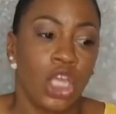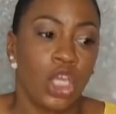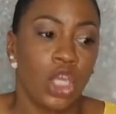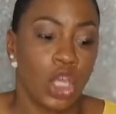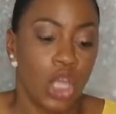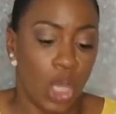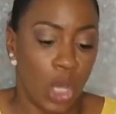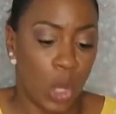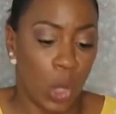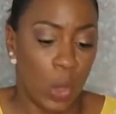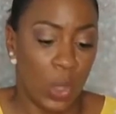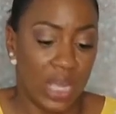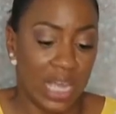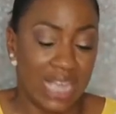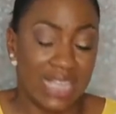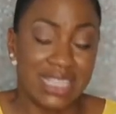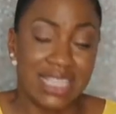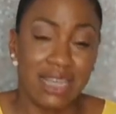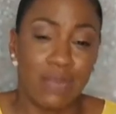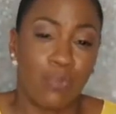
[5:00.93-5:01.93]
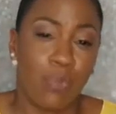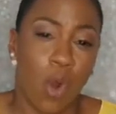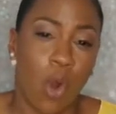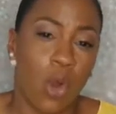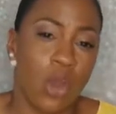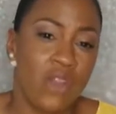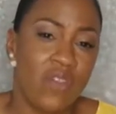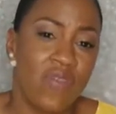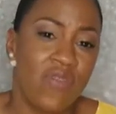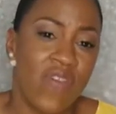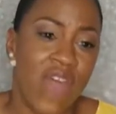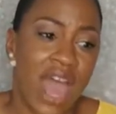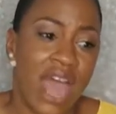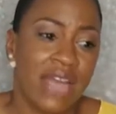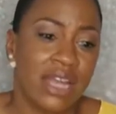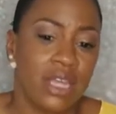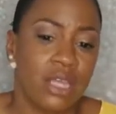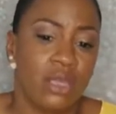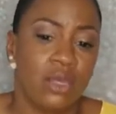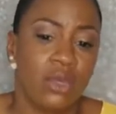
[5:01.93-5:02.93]
It's important
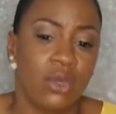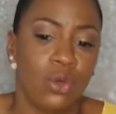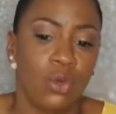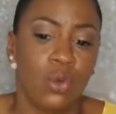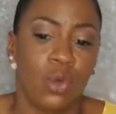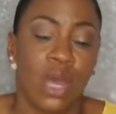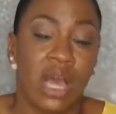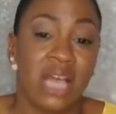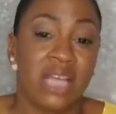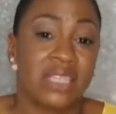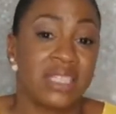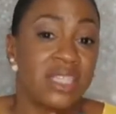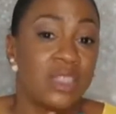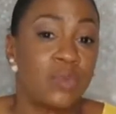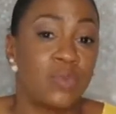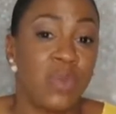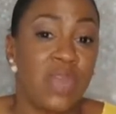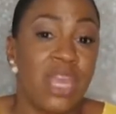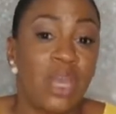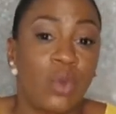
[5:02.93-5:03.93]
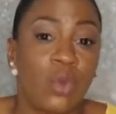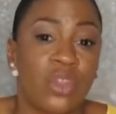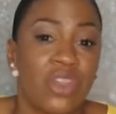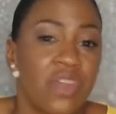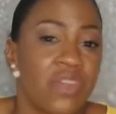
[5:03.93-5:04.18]
that you speak with